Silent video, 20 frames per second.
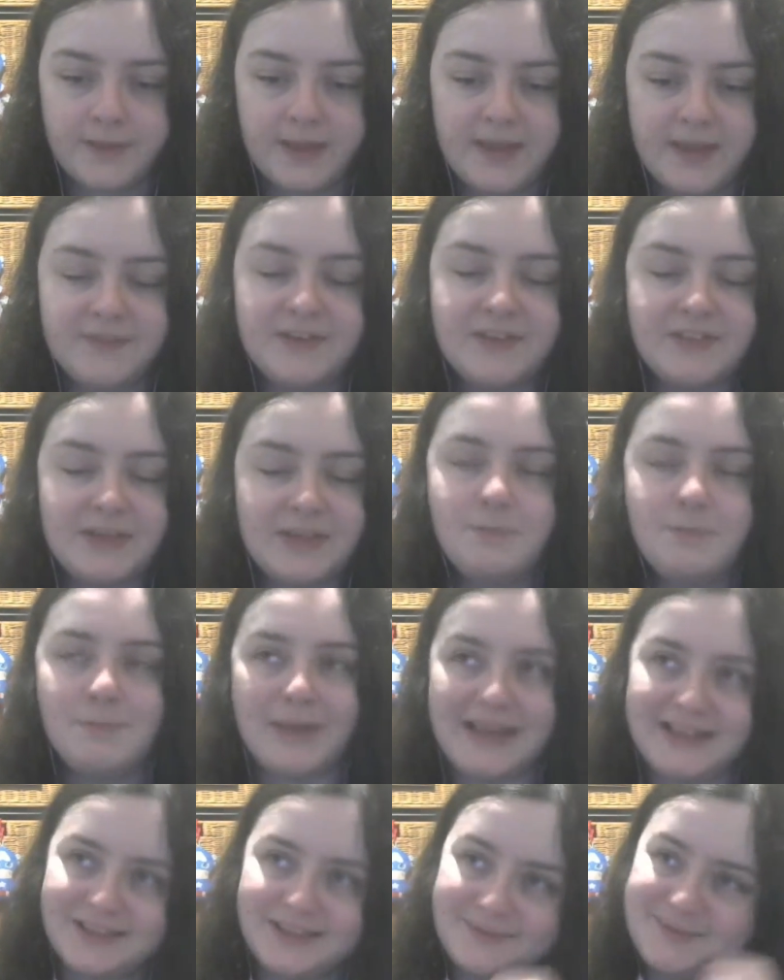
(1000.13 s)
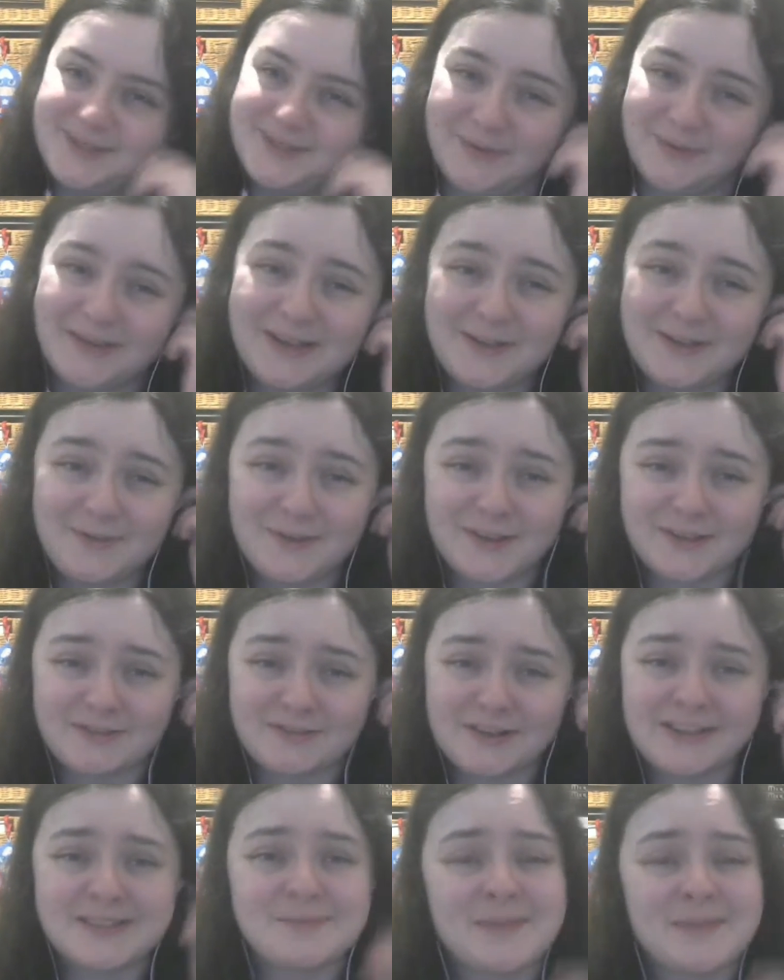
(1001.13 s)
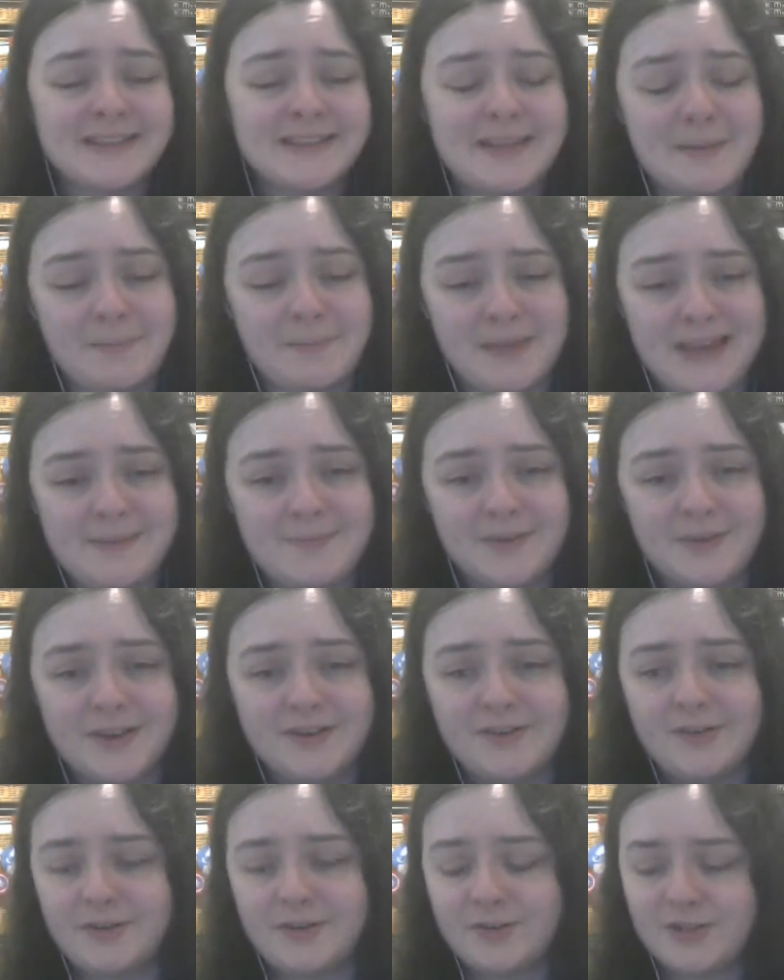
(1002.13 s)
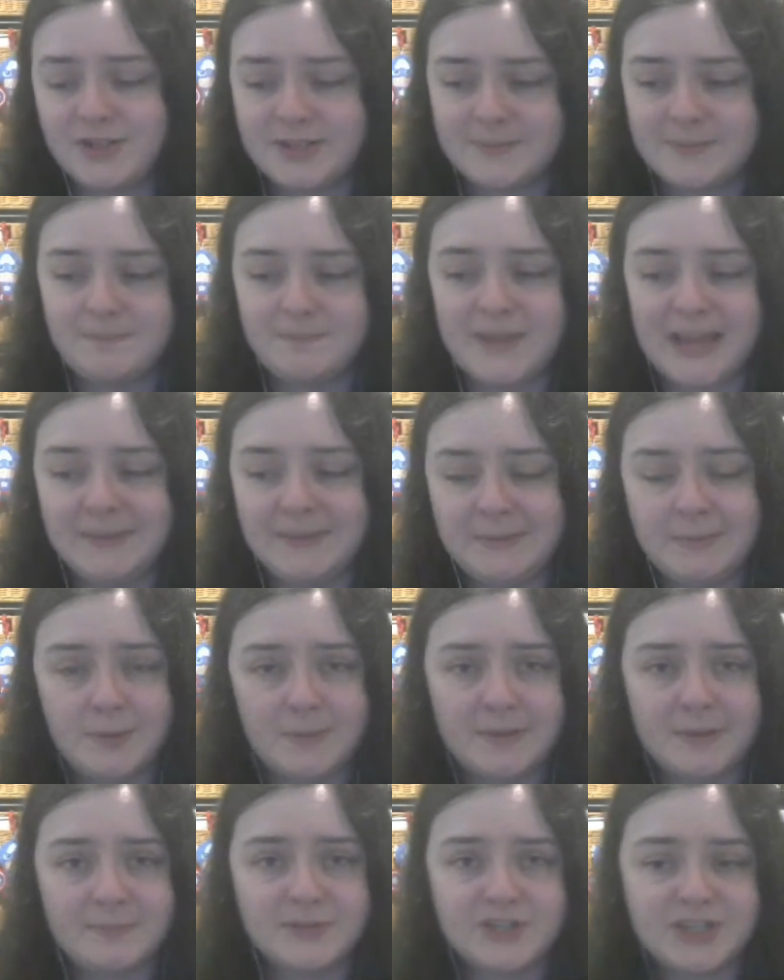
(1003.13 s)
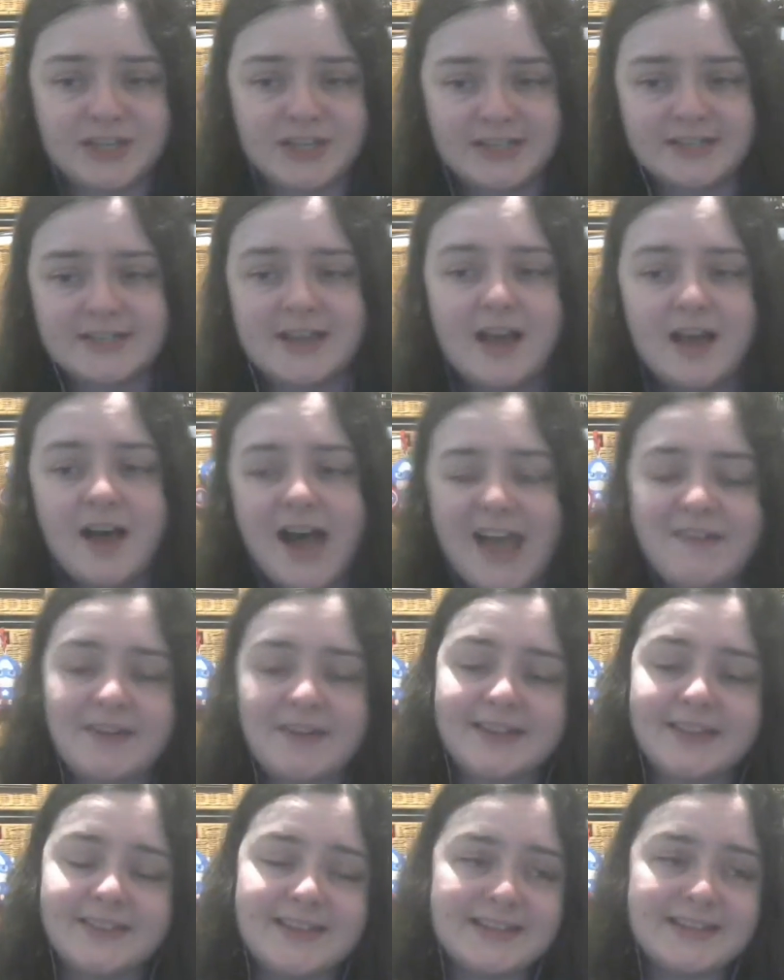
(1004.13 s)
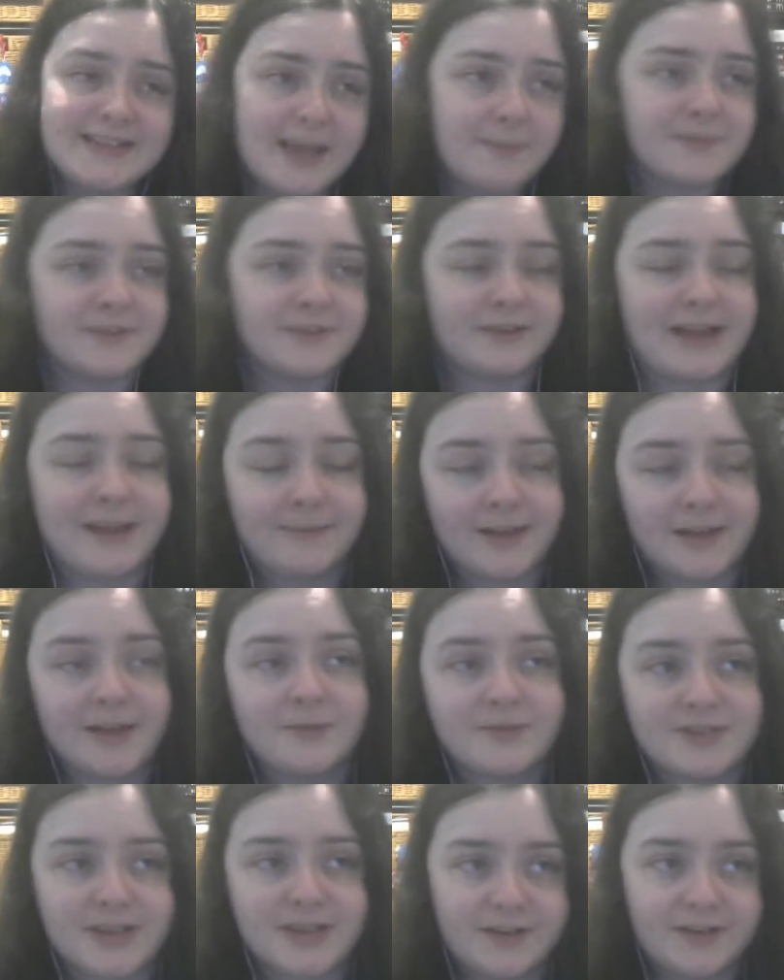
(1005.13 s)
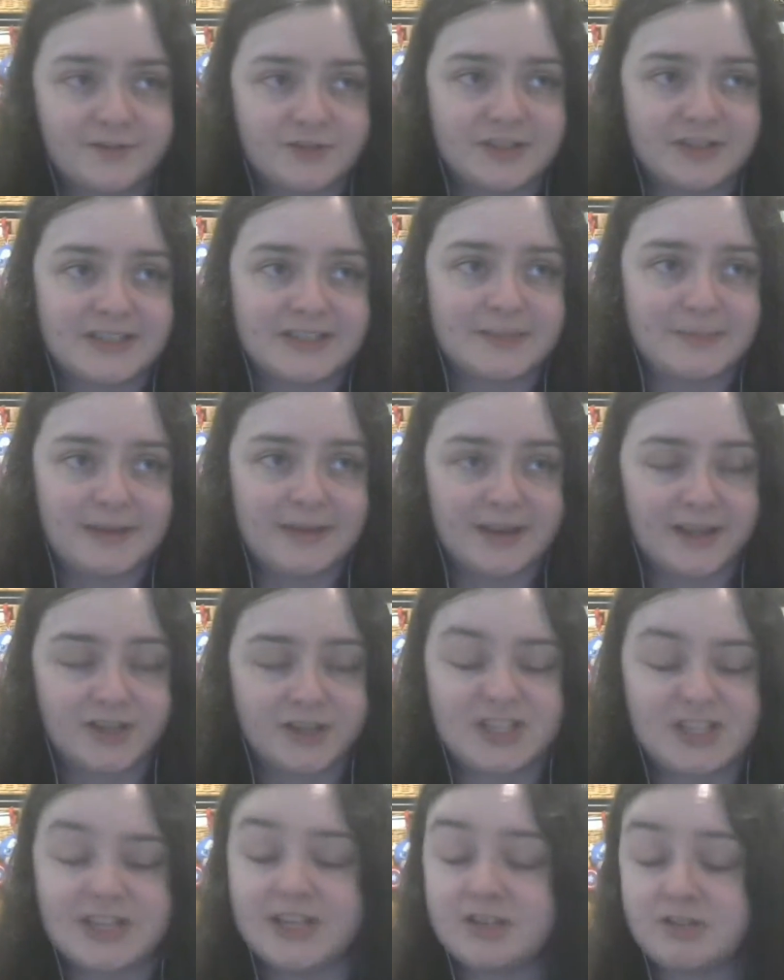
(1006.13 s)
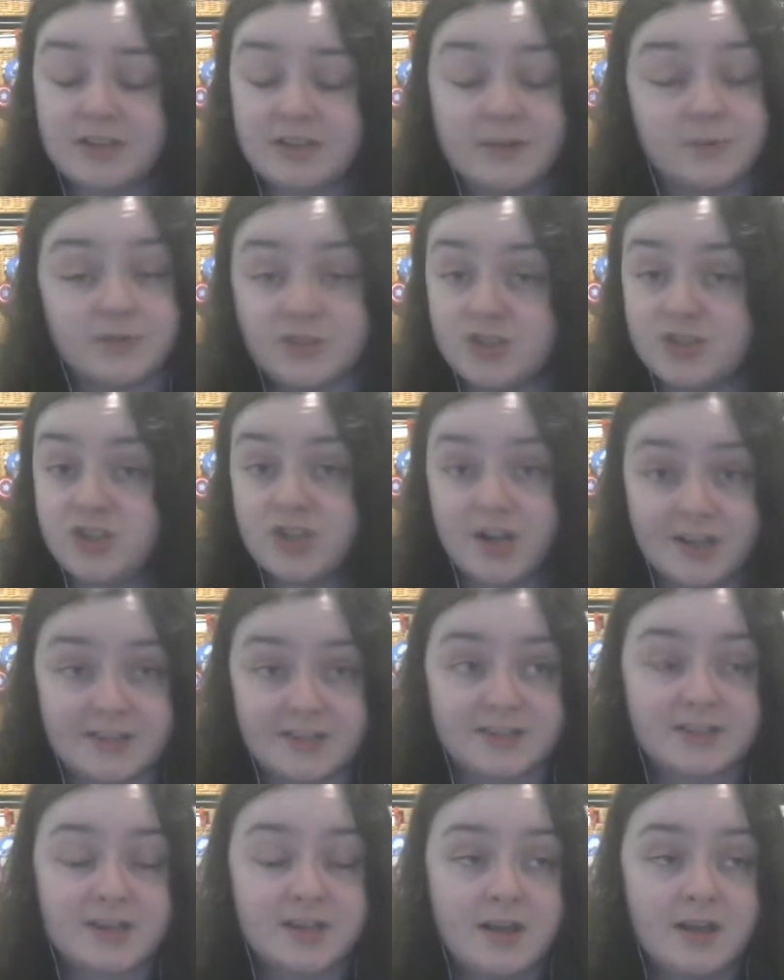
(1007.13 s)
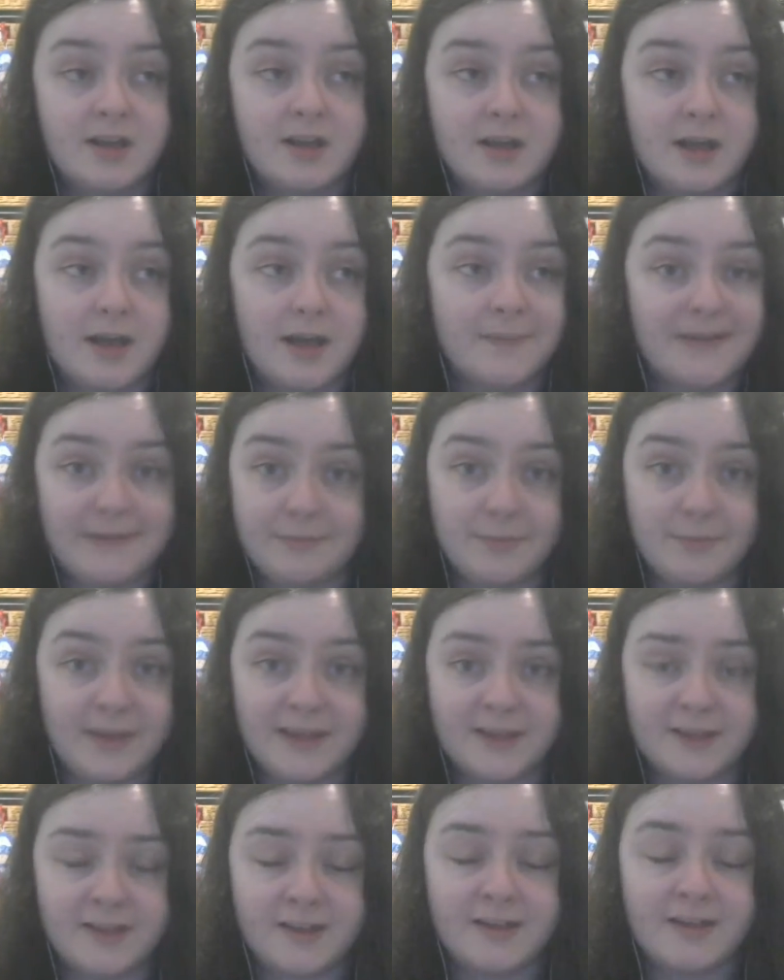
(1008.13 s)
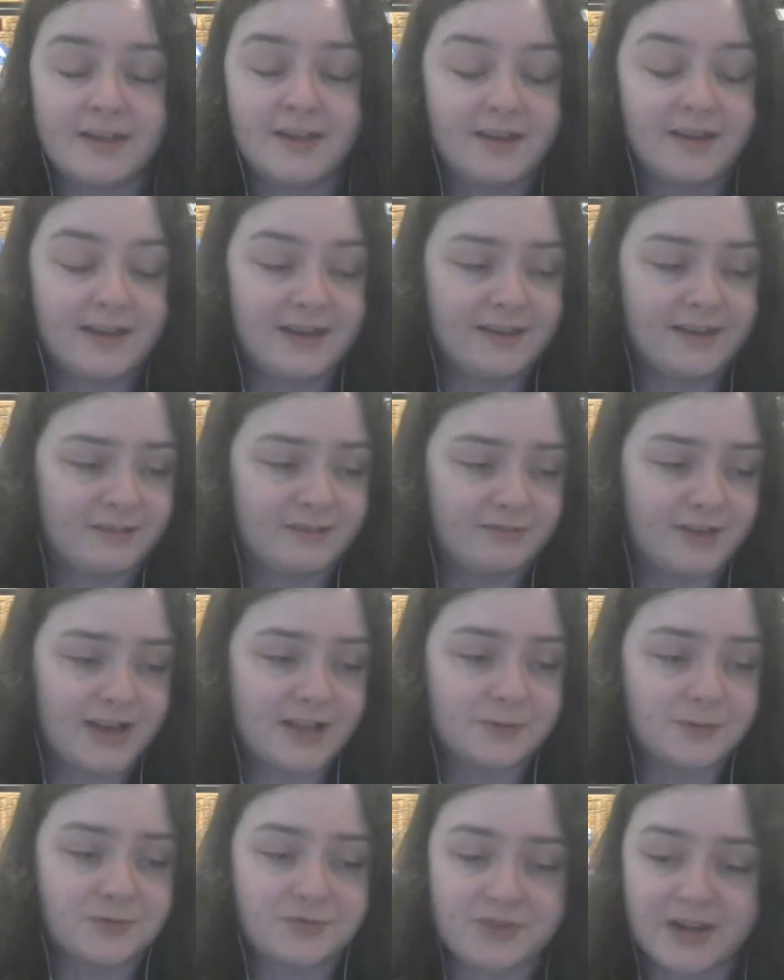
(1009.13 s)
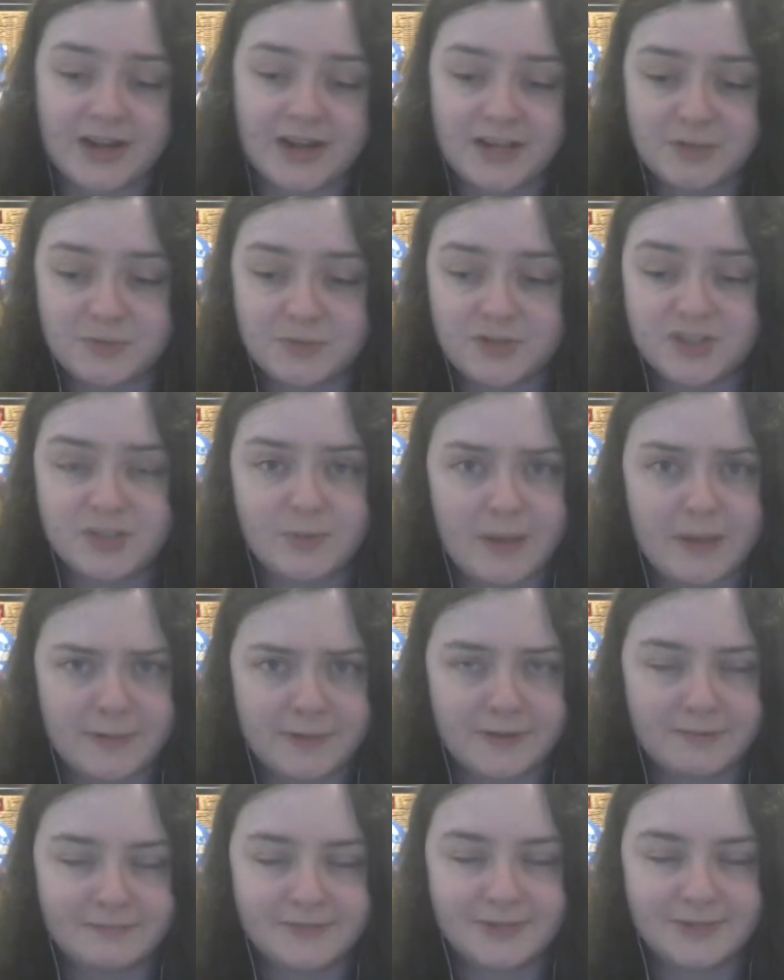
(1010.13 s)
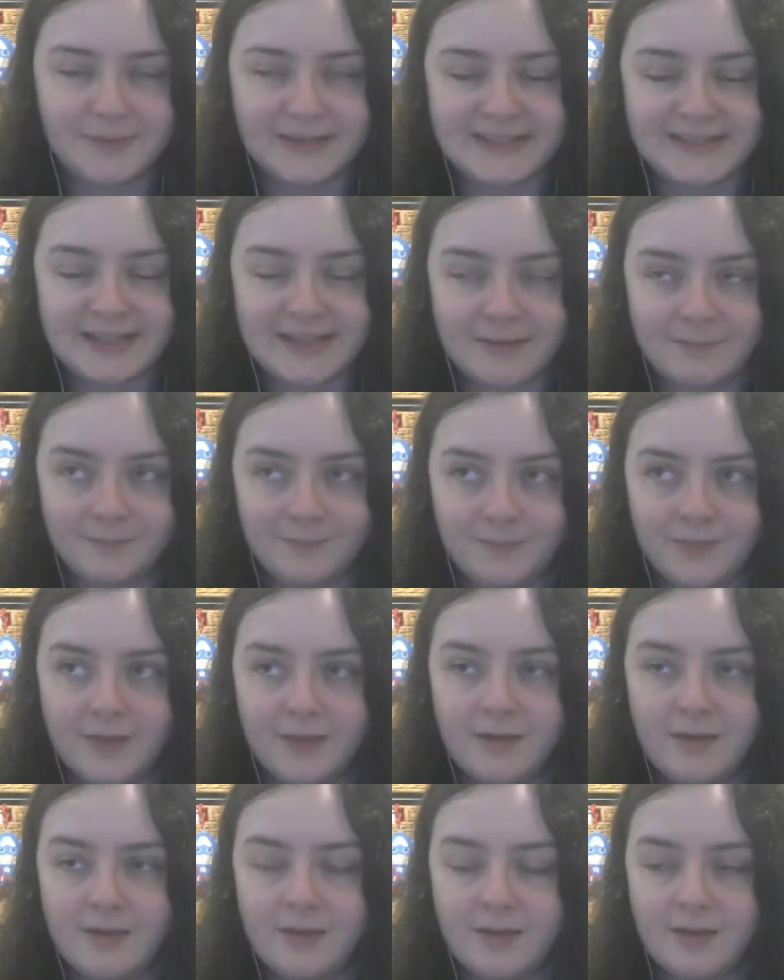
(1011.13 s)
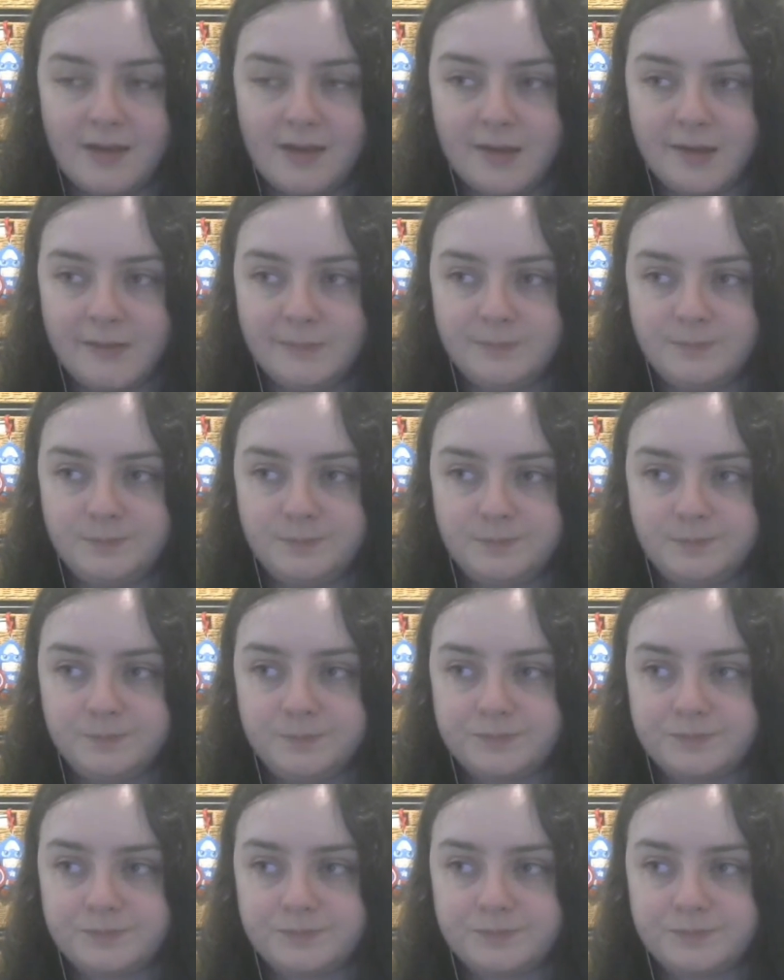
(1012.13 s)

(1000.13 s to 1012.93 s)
even if they make them do it, treat them like they're people and not just baby popping machines. I feel like in this episode, Abigail was kind of treated a bit like she literally was just a baby maker, and Raelle was treated like she was just a weapon to an extent. Um,